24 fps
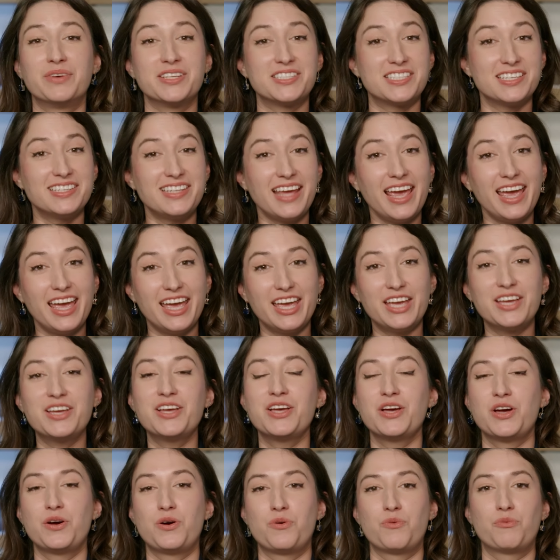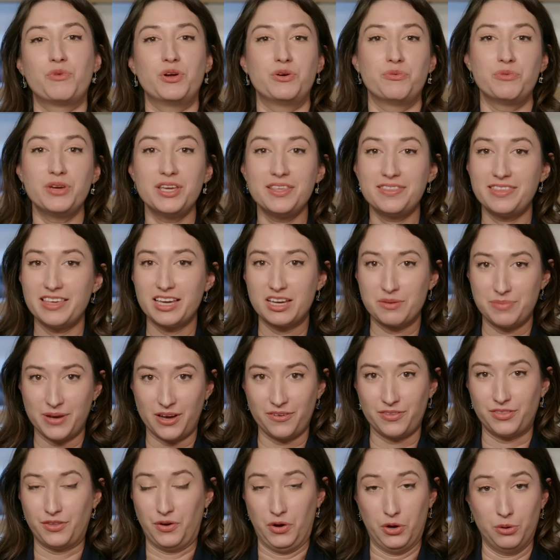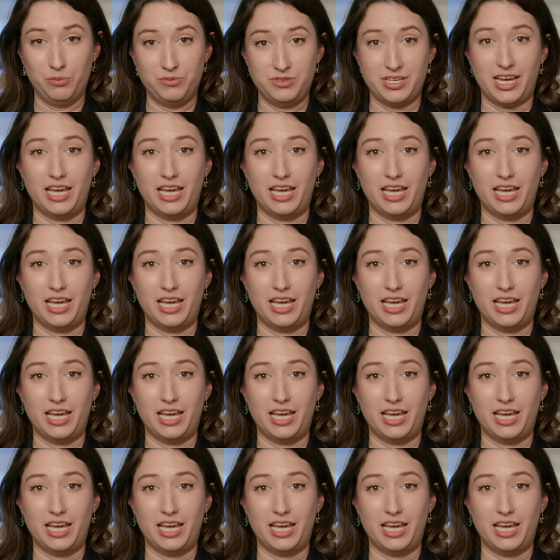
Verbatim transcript: But today, when we think about the Hope